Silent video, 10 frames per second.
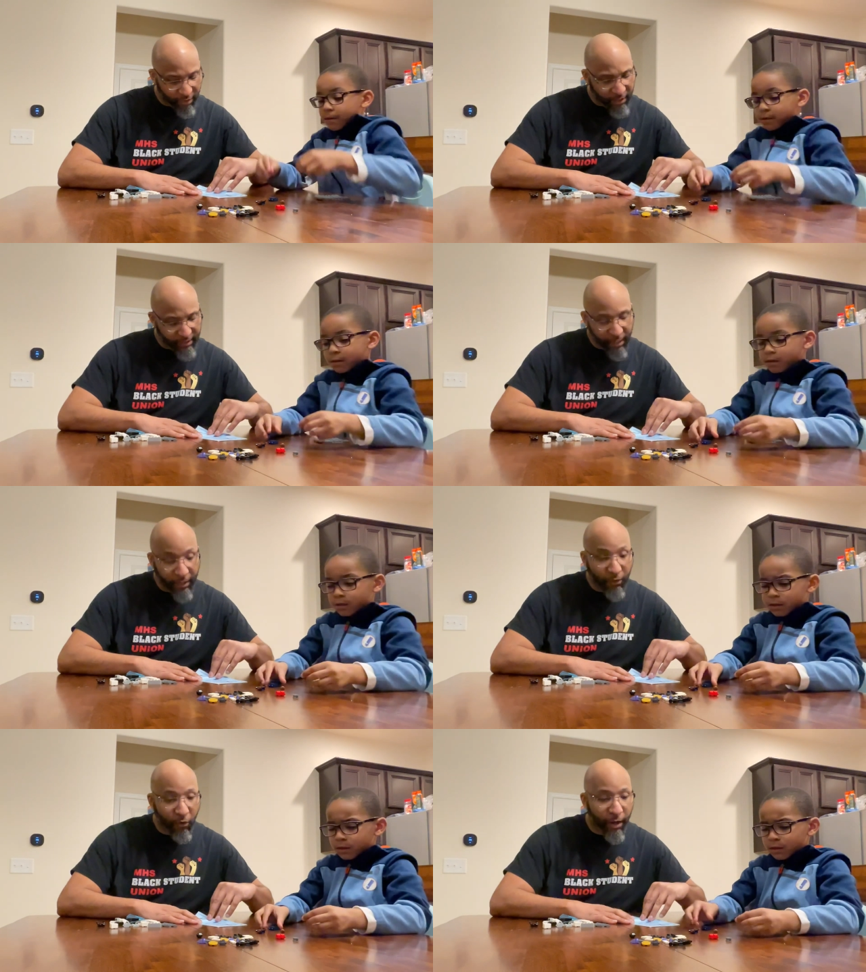Speaker 1: it looks
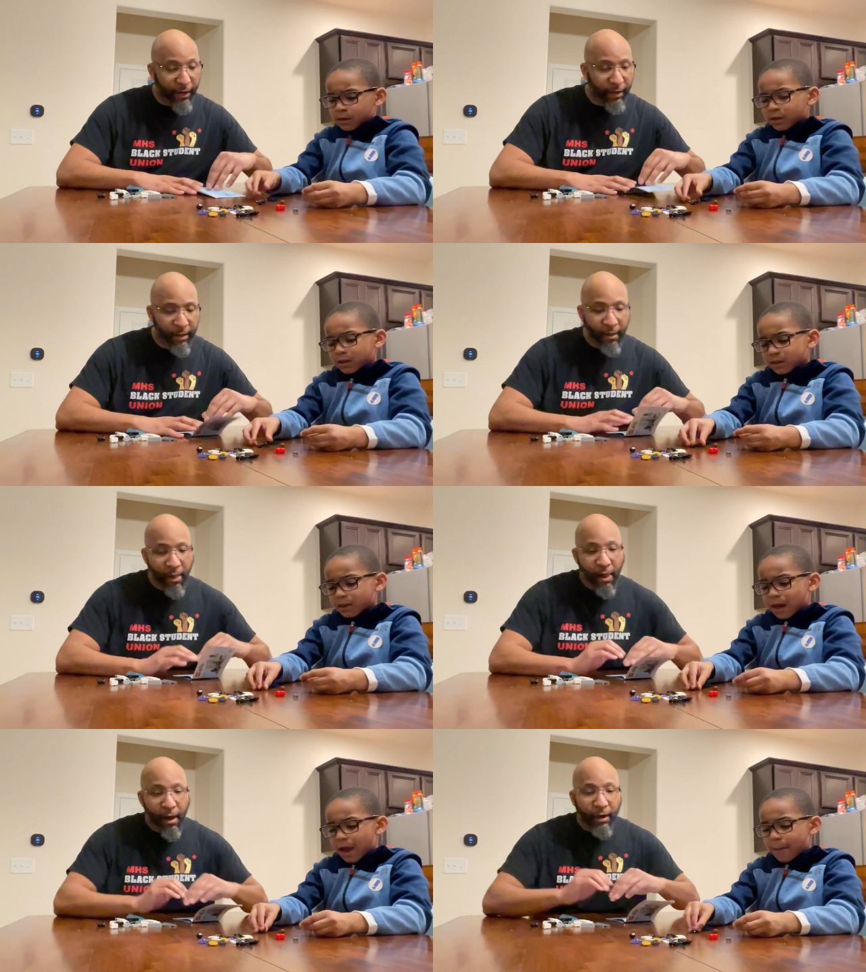kind of gray.
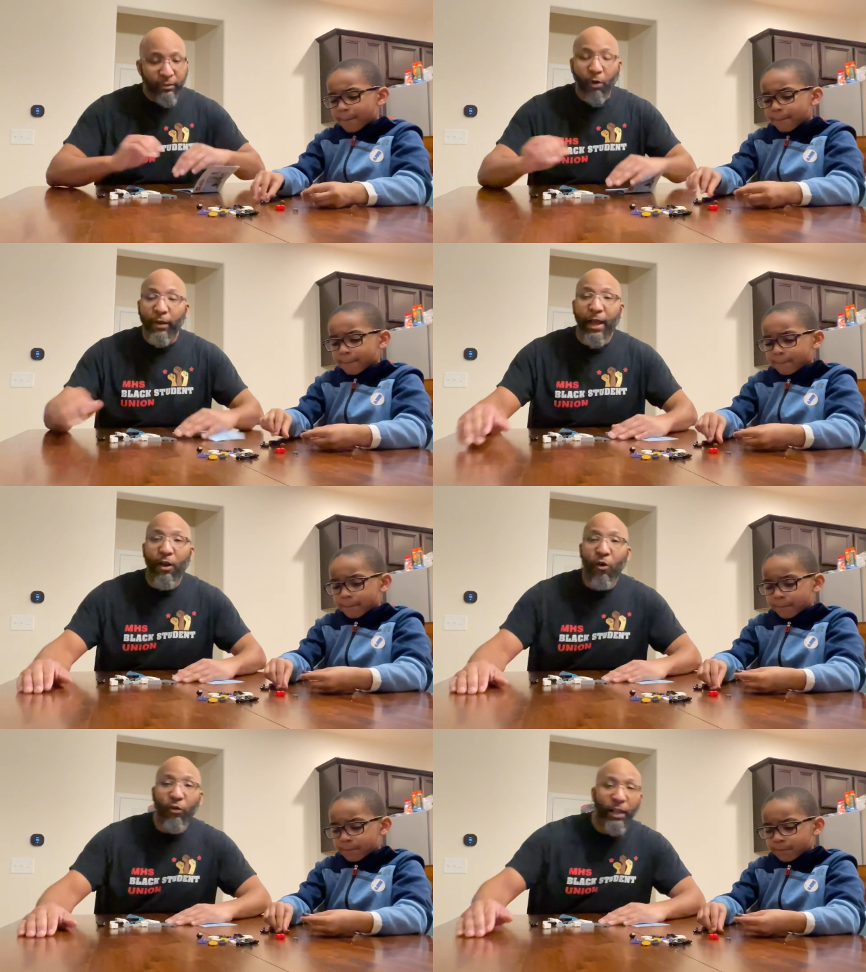
Speaker 2: Yeah.
Speaker 1: But we had
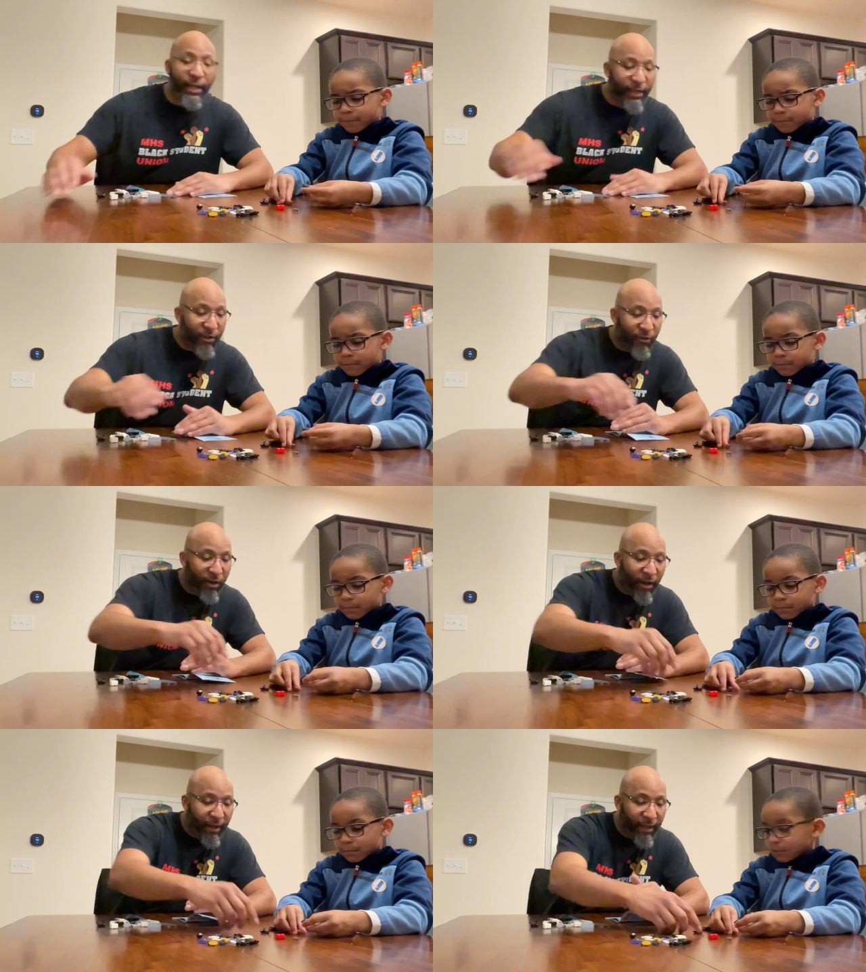an old lady
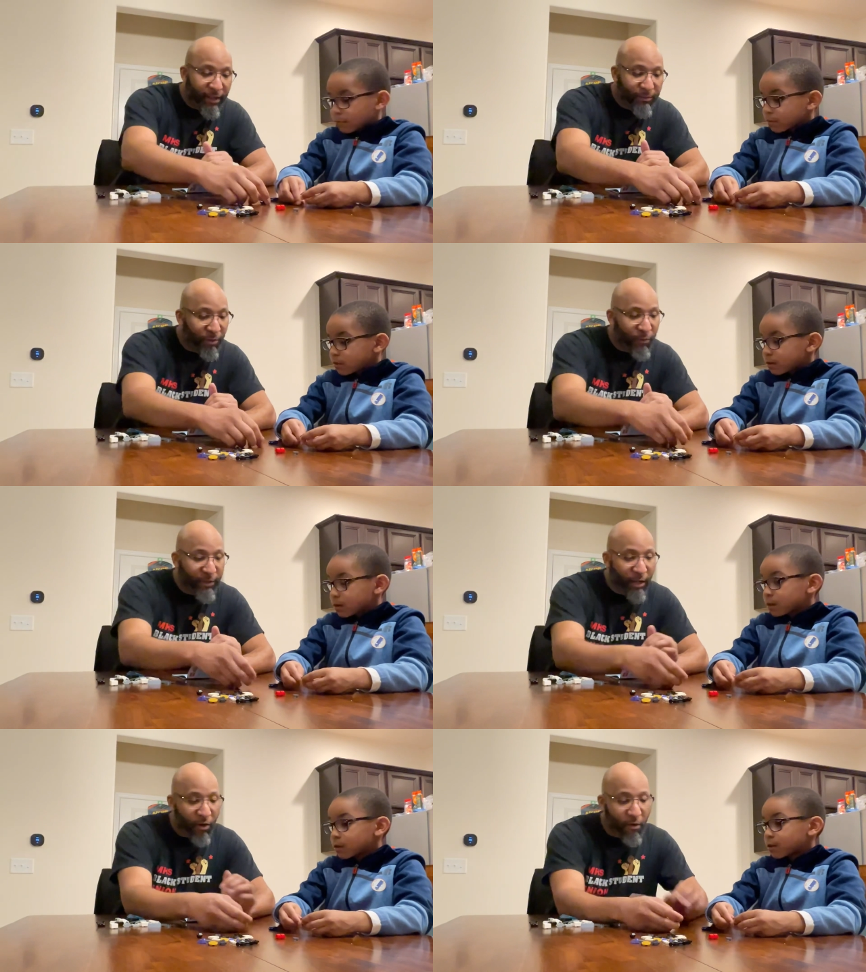on our hands, but
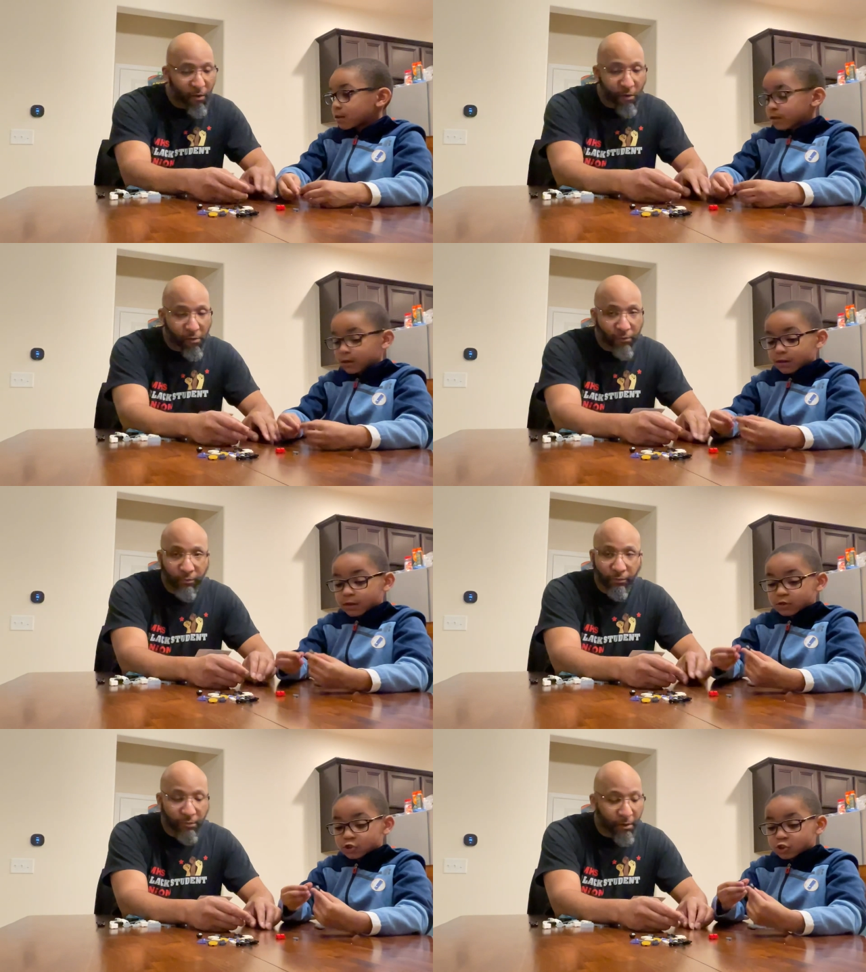we don't.
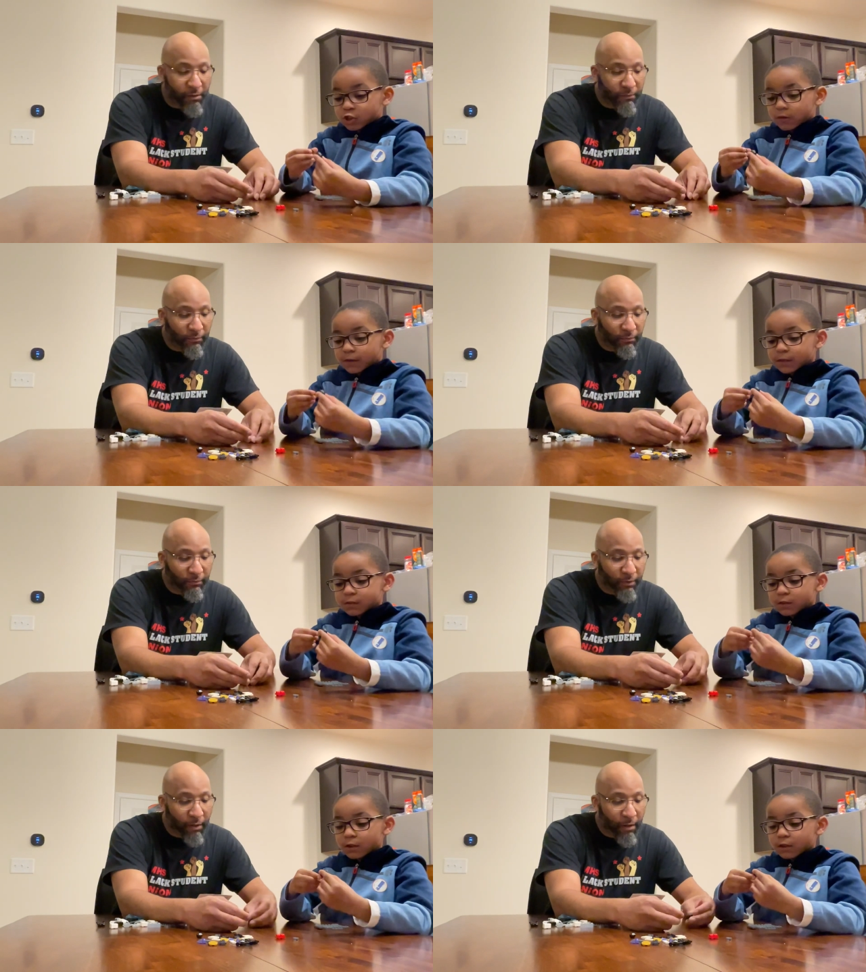
Speaker 2: Because
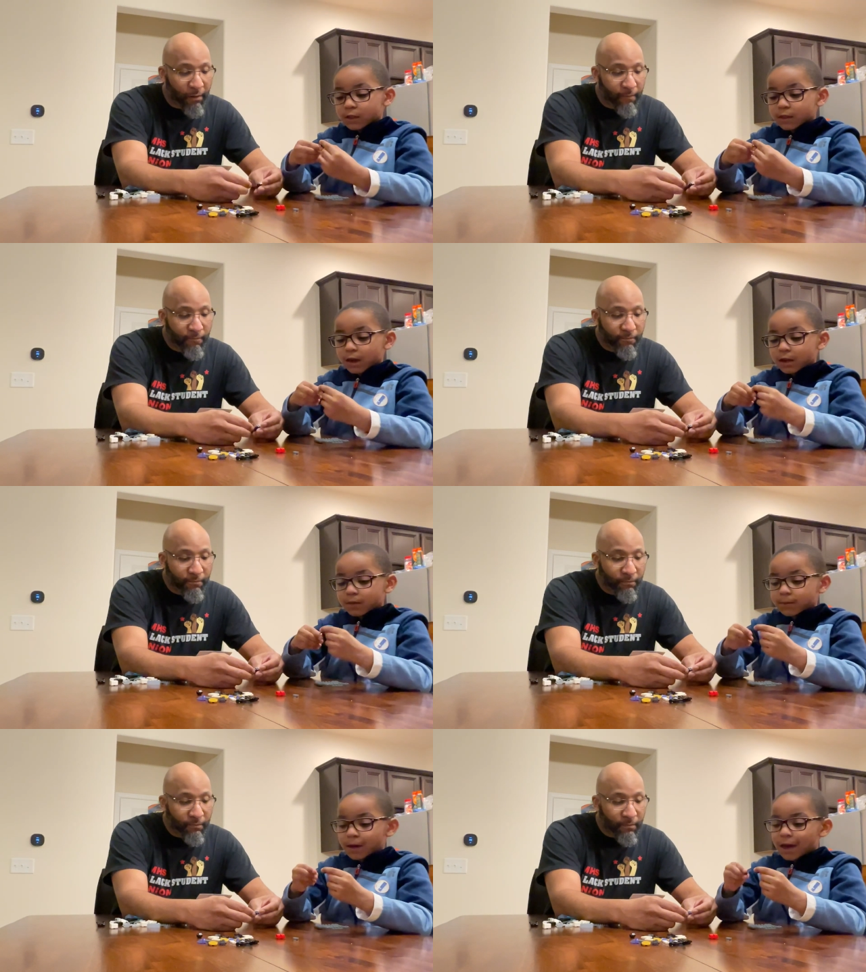Shuri's the only
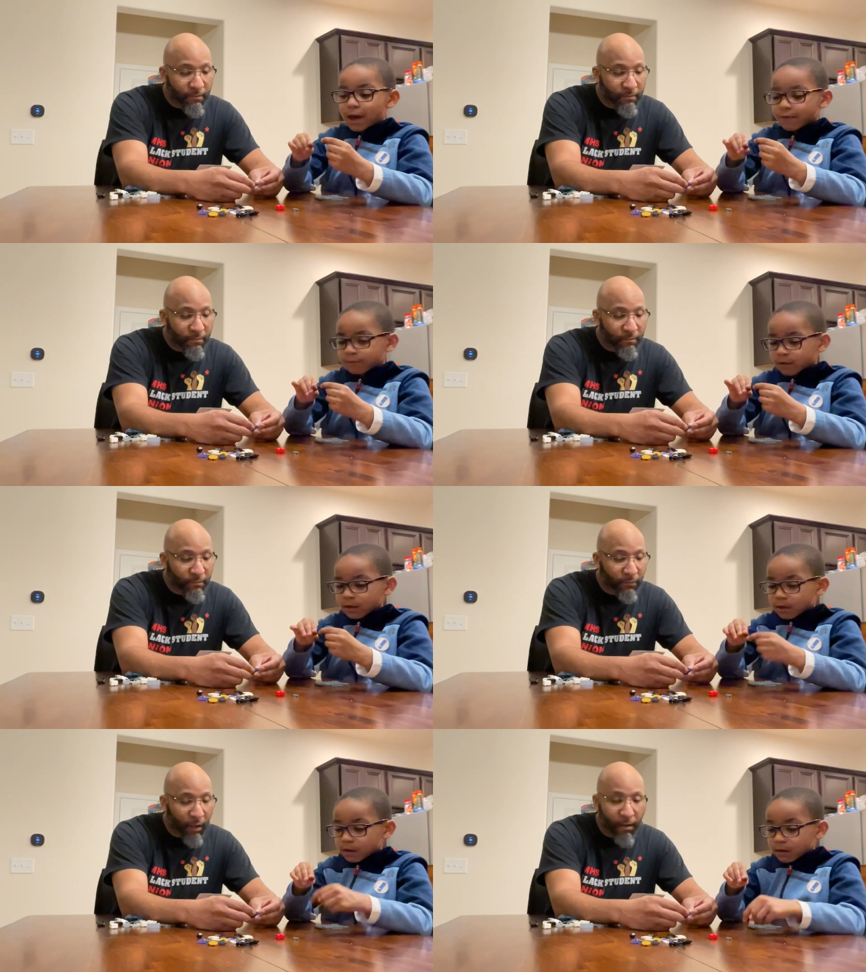lady we have.
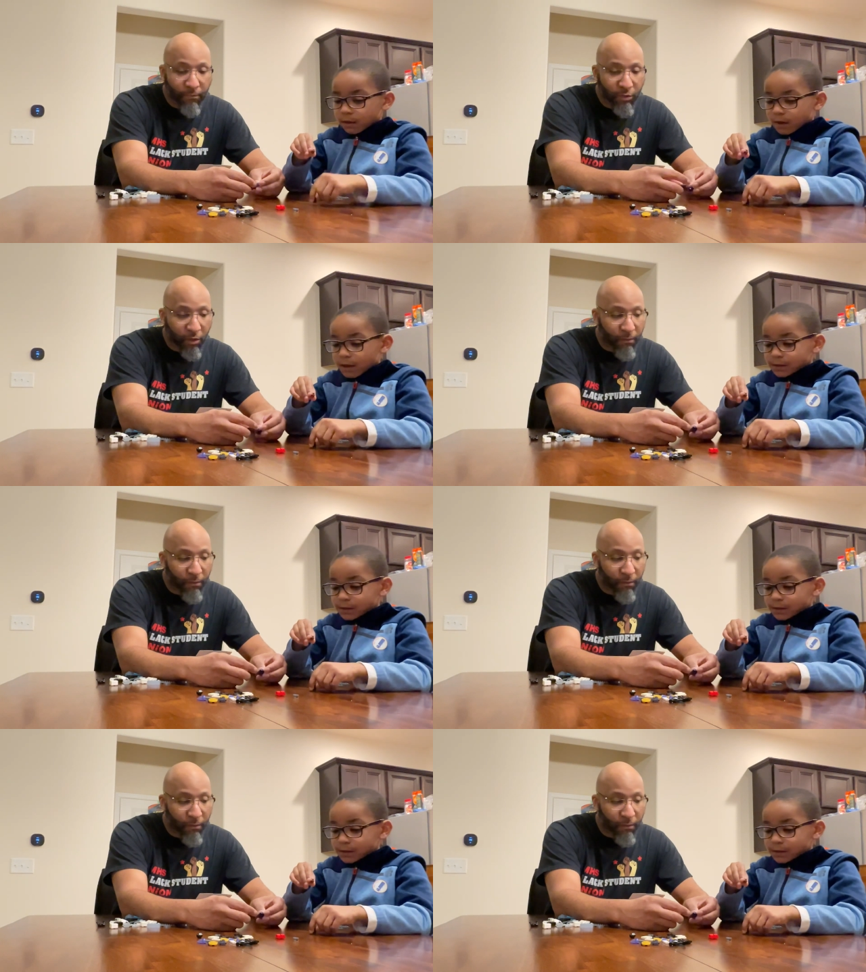
Speaker 1: Yeah.
Speaker 2: So. Hey